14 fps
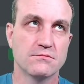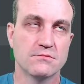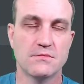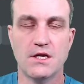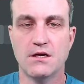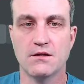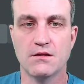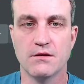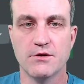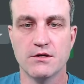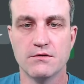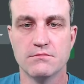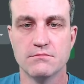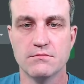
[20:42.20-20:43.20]
and
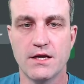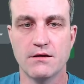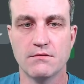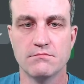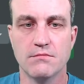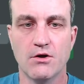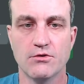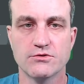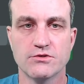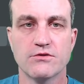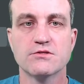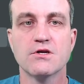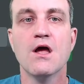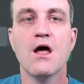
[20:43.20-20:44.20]
Unlimited and all those
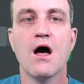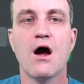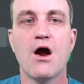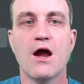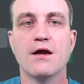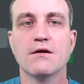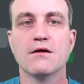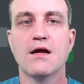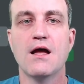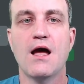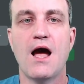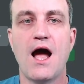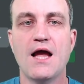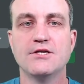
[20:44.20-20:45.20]
others. All right.
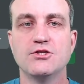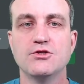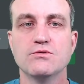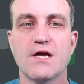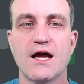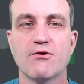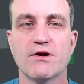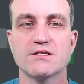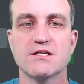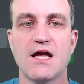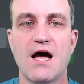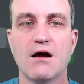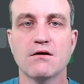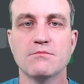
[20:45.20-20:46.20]
I do digress.
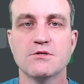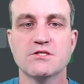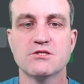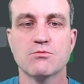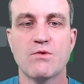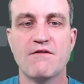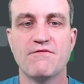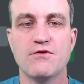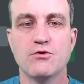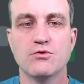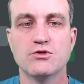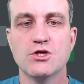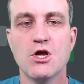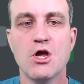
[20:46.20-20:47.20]
Alchemist's
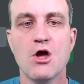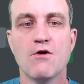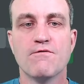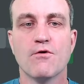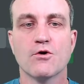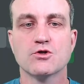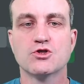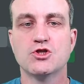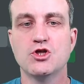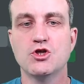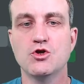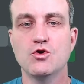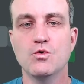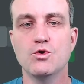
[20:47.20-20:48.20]
Refuge. For
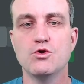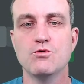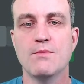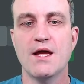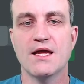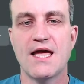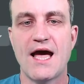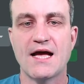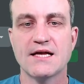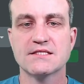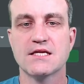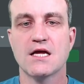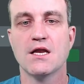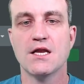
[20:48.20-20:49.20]
2, you may
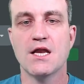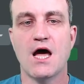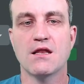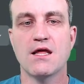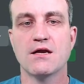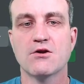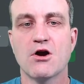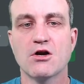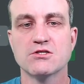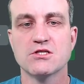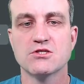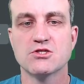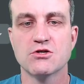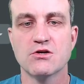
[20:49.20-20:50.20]
cast non-land cards
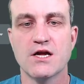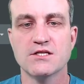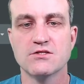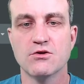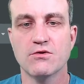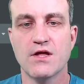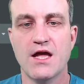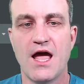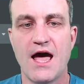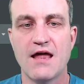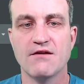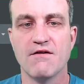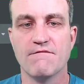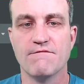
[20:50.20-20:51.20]
this turn as though they
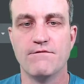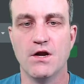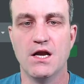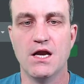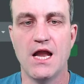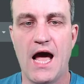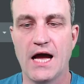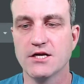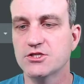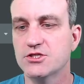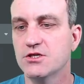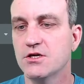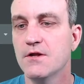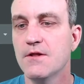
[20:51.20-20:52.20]
had
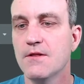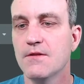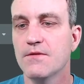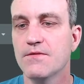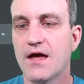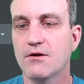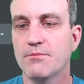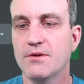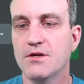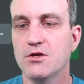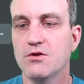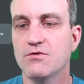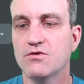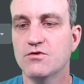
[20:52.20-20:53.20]
flash. That'll
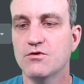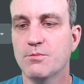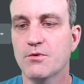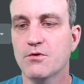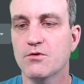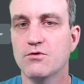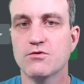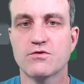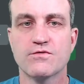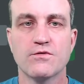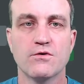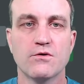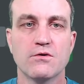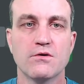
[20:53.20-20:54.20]
be super
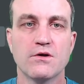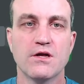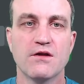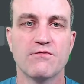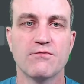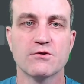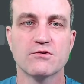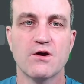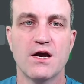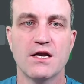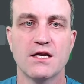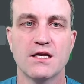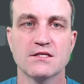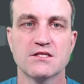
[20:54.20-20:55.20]
useful if we're trying
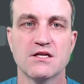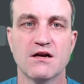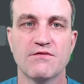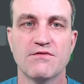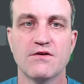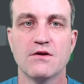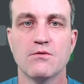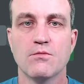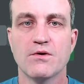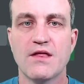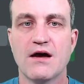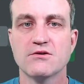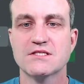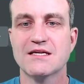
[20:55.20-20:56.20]
to get stuff
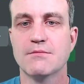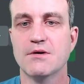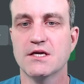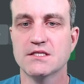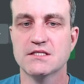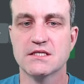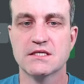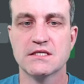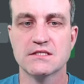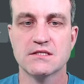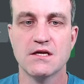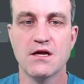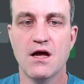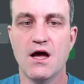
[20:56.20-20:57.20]
without summoning
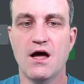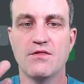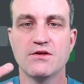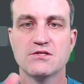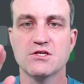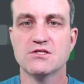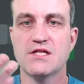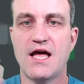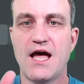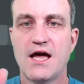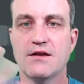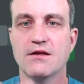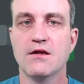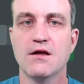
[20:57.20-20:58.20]
sickness. This is that